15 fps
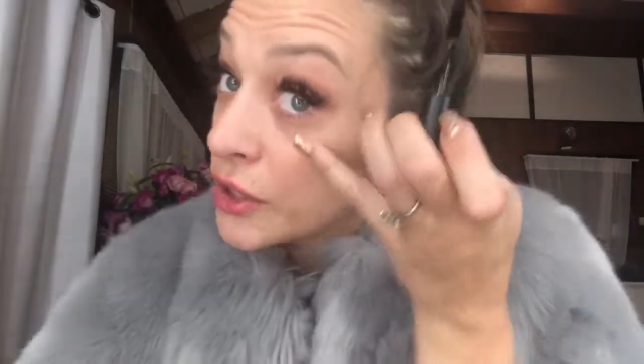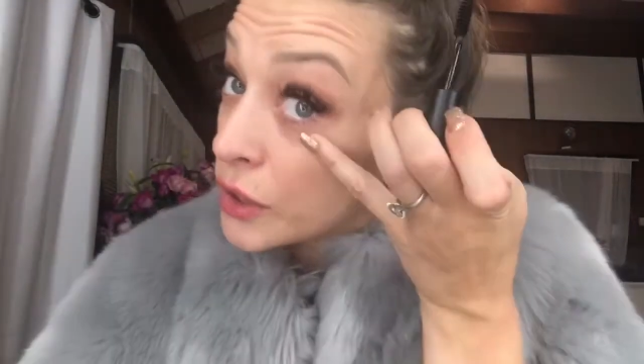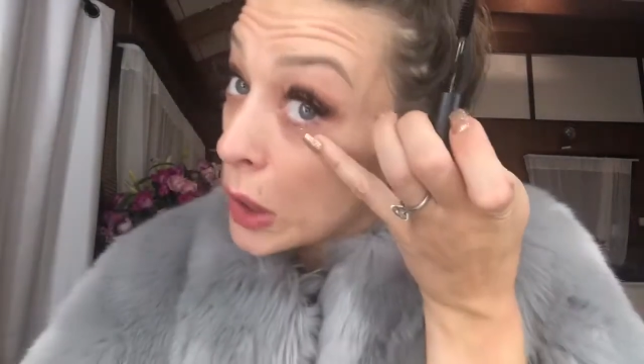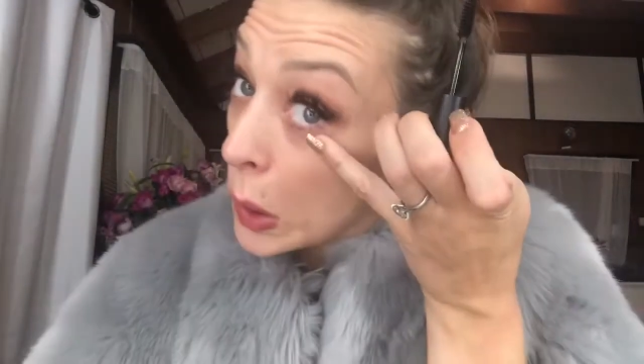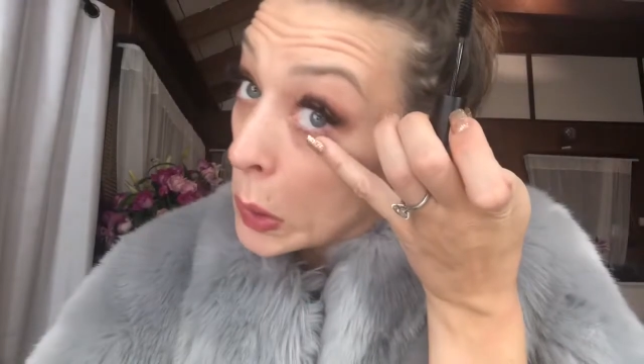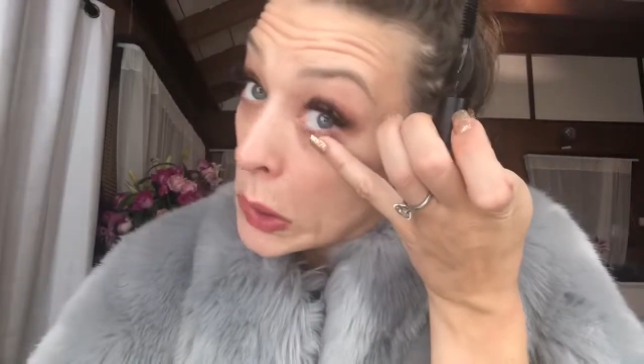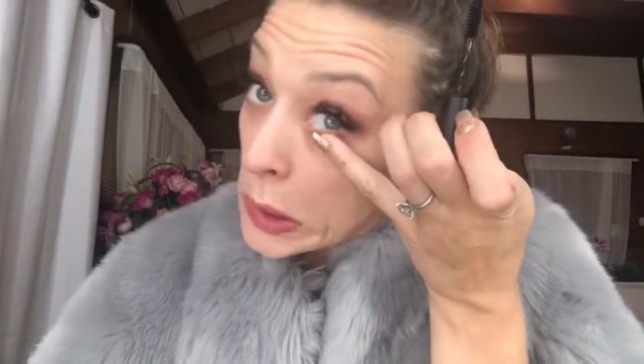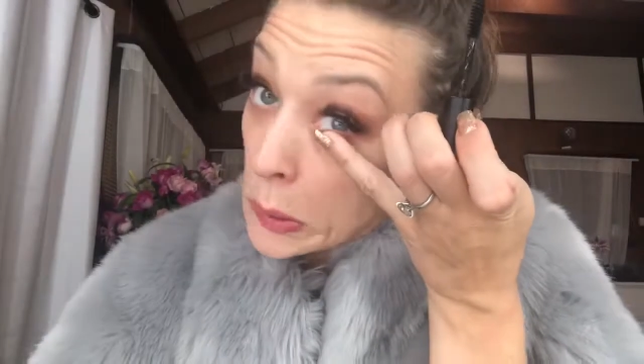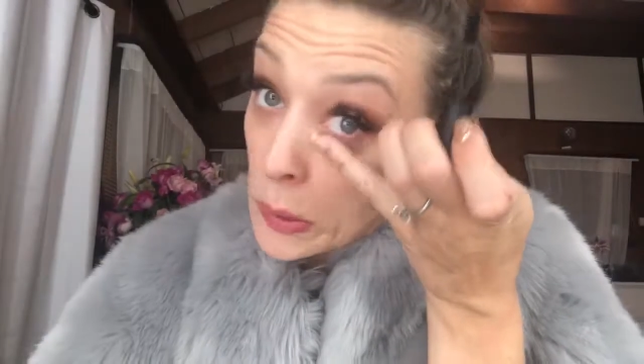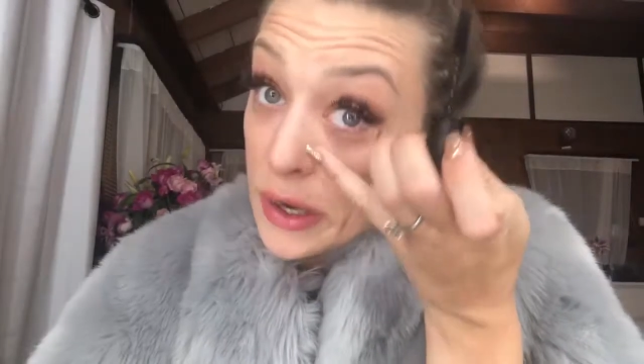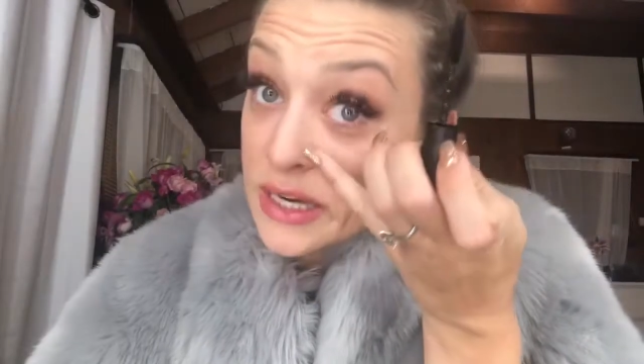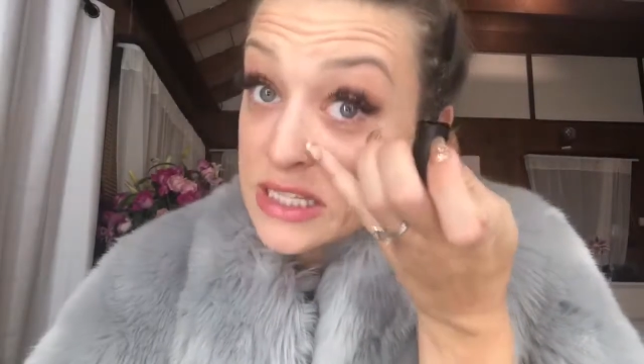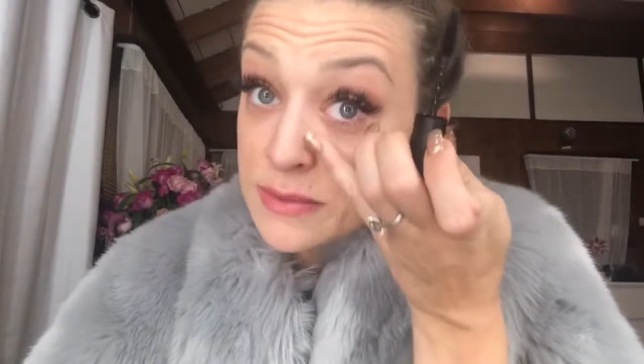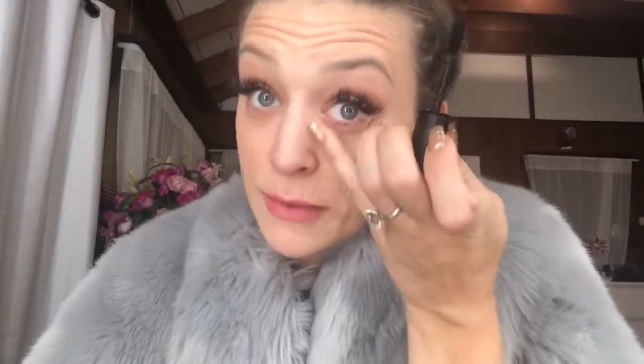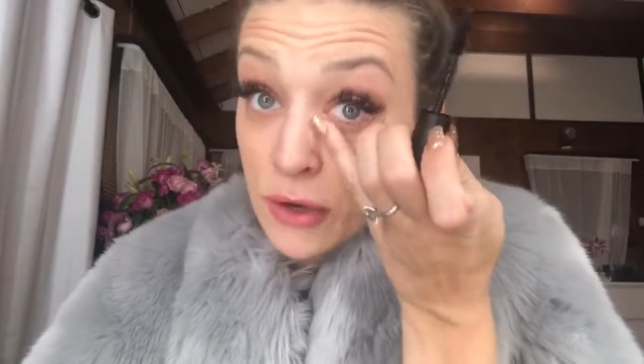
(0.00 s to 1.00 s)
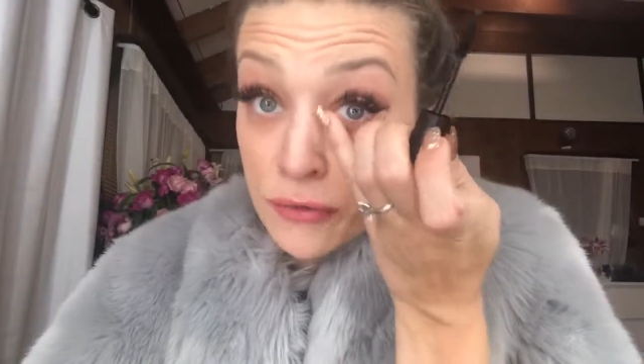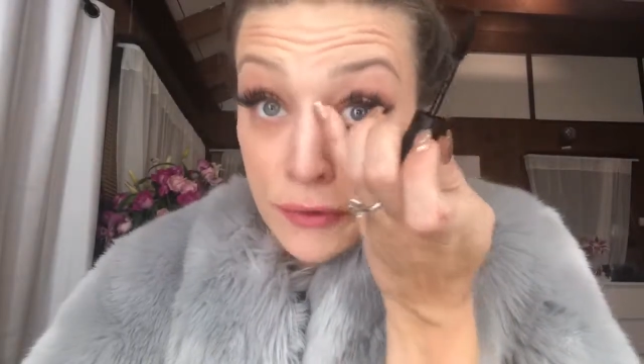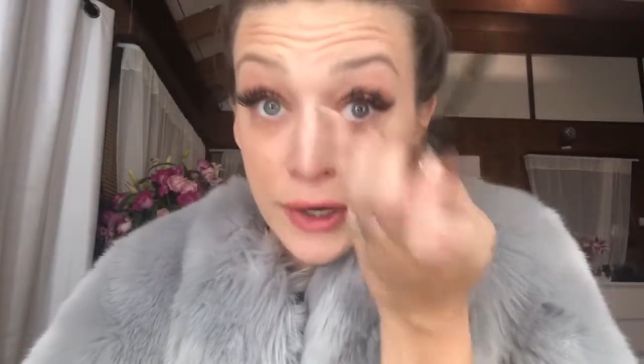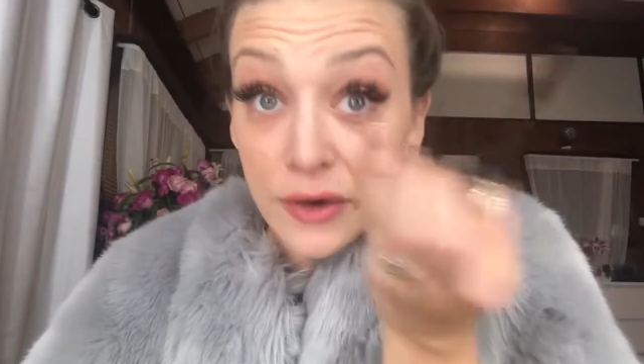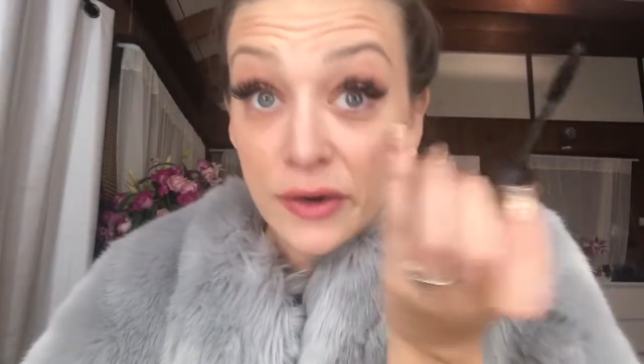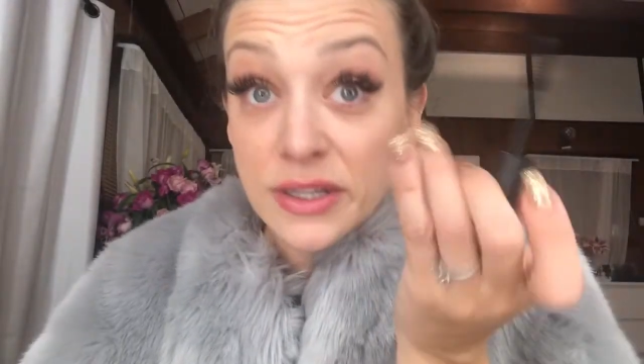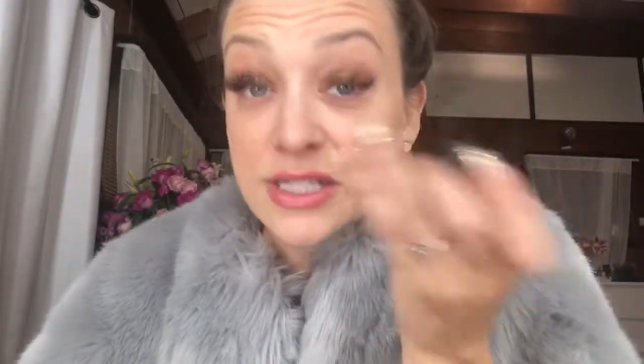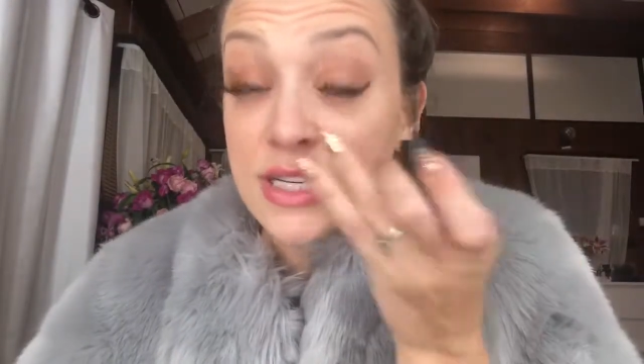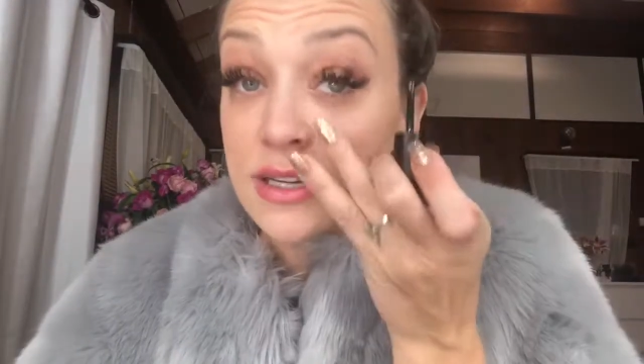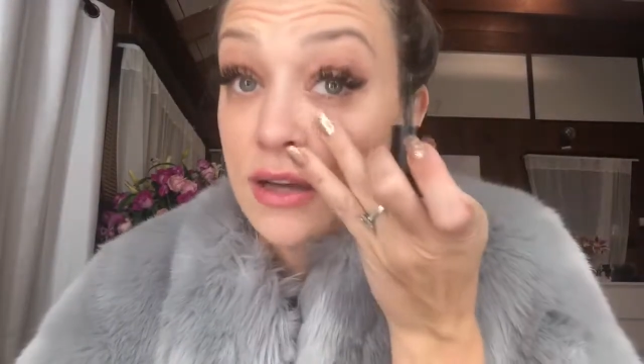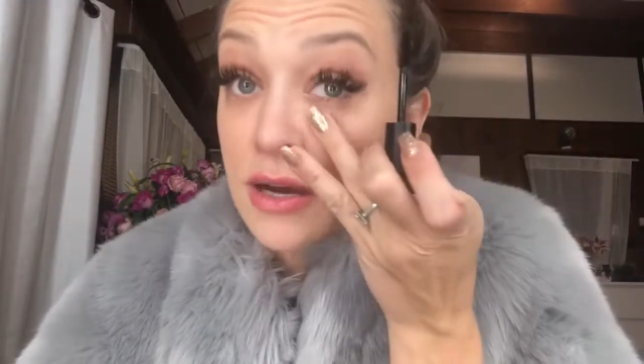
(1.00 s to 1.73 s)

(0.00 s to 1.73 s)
You don't really want to smell fragrance in